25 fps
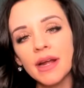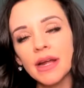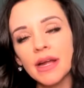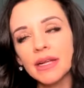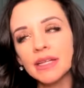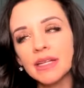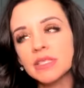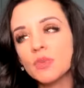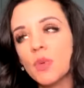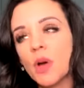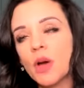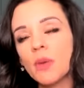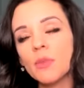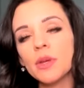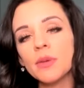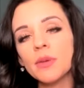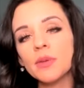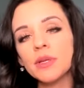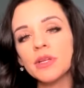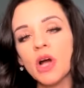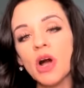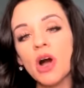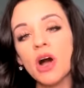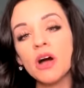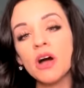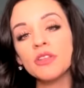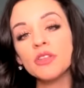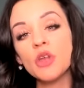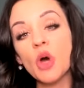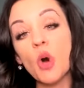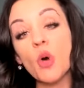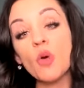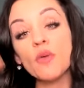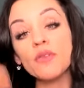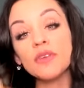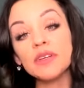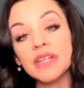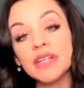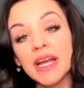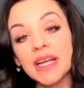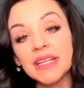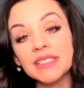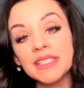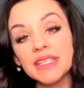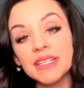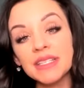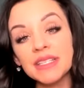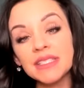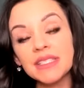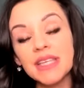It's what we would call the overnight
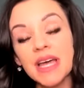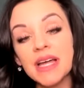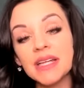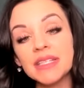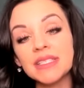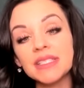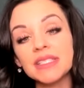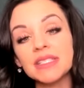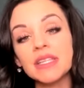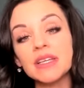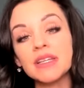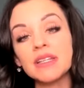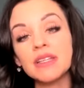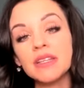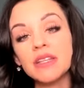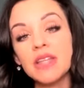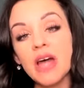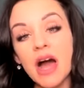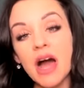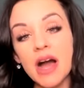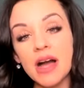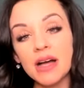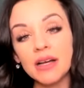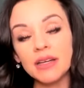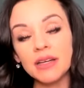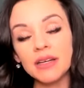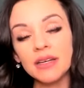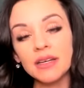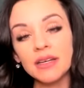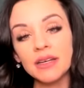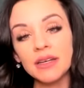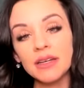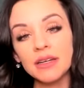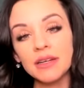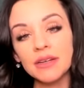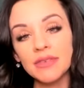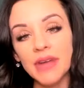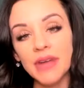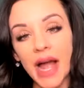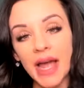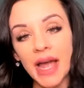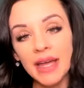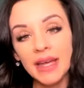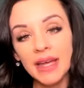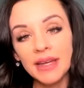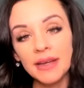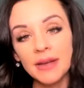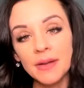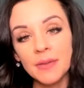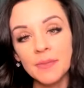success, the luck,
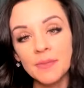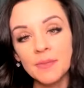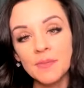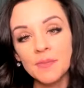right?